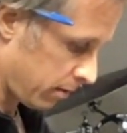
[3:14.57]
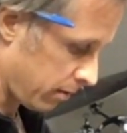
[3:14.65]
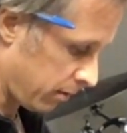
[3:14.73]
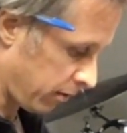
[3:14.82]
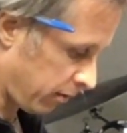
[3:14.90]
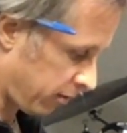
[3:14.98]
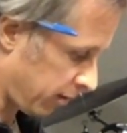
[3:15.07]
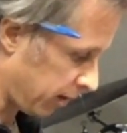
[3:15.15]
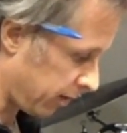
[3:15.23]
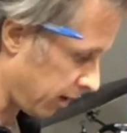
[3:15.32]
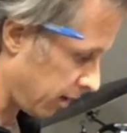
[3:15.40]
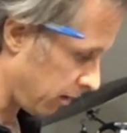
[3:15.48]
And just
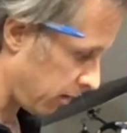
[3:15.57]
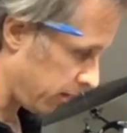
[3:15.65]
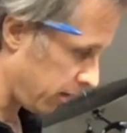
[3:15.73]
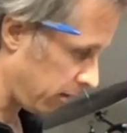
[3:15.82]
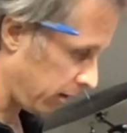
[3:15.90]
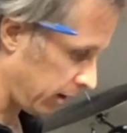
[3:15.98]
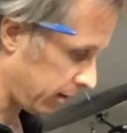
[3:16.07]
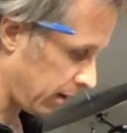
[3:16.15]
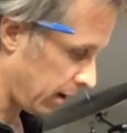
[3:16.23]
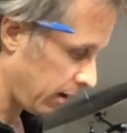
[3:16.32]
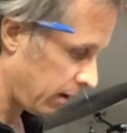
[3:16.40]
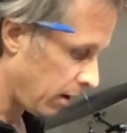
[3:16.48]
set that on there like
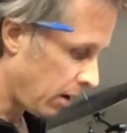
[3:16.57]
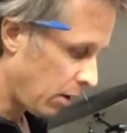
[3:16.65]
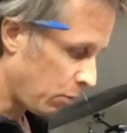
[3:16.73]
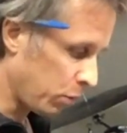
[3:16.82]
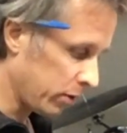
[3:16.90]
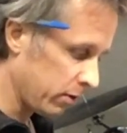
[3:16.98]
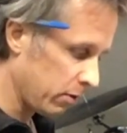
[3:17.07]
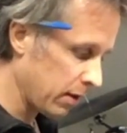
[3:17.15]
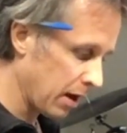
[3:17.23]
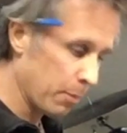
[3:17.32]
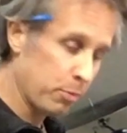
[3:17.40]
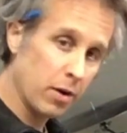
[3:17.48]
that. We'll do
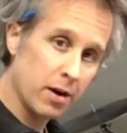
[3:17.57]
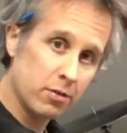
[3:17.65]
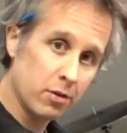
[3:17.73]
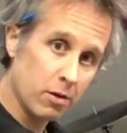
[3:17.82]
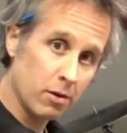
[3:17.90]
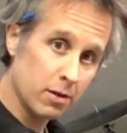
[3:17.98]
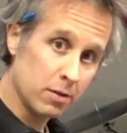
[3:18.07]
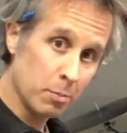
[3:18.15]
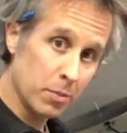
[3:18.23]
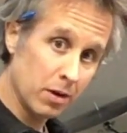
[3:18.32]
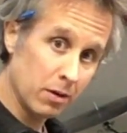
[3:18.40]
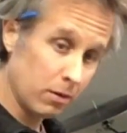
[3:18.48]
that pressure in the
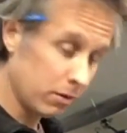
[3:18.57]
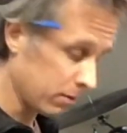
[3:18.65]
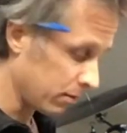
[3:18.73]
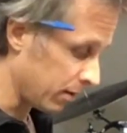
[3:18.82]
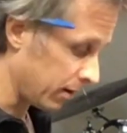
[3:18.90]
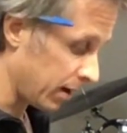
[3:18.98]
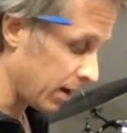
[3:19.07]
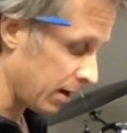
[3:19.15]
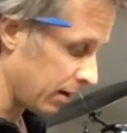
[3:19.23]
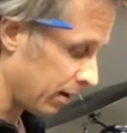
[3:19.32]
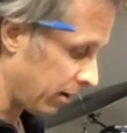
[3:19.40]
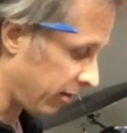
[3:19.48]
middle
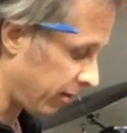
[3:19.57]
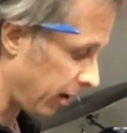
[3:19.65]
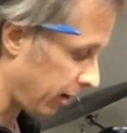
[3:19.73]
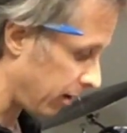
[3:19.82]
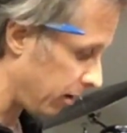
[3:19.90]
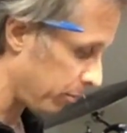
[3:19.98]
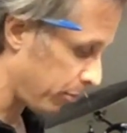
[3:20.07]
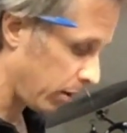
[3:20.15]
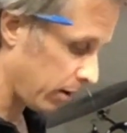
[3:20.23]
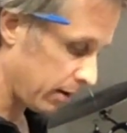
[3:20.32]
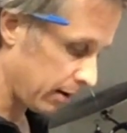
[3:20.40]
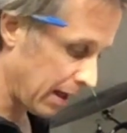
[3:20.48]
again in a second,
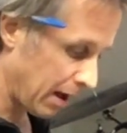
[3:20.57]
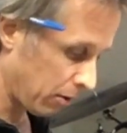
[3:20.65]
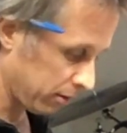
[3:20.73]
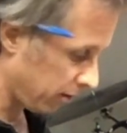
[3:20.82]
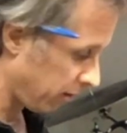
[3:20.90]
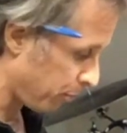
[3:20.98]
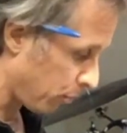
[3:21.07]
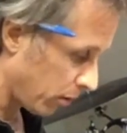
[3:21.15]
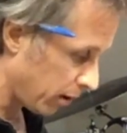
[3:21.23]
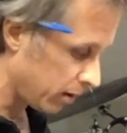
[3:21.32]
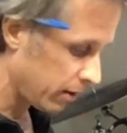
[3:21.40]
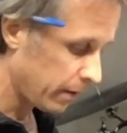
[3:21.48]
but now at this
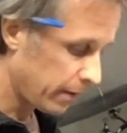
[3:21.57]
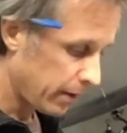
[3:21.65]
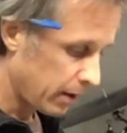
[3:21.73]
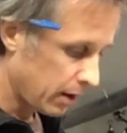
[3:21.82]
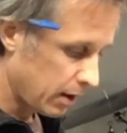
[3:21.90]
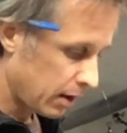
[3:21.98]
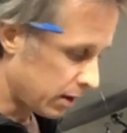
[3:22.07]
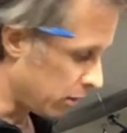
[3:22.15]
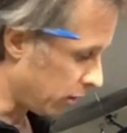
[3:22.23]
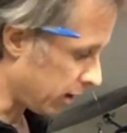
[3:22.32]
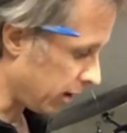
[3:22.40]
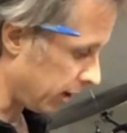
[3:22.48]
point
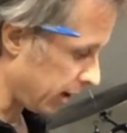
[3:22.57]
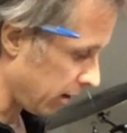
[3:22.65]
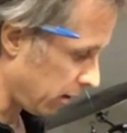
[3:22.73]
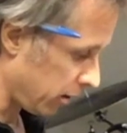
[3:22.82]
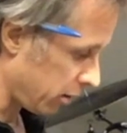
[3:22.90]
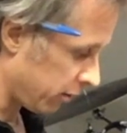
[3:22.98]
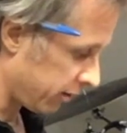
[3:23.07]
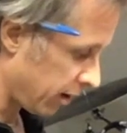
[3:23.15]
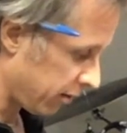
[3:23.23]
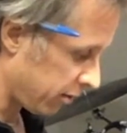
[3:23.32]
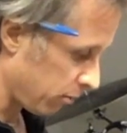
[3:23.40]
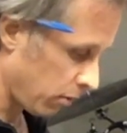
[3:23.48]
you can get all your
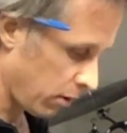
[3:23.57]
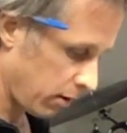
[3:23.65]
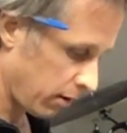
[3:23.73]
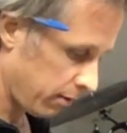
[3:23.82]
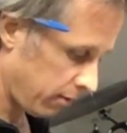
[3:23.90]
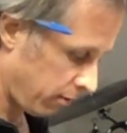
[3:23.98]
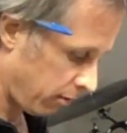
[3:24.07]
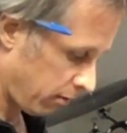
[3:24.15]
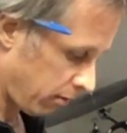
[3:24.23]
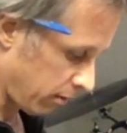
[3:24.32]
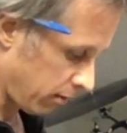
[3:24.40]
tension rods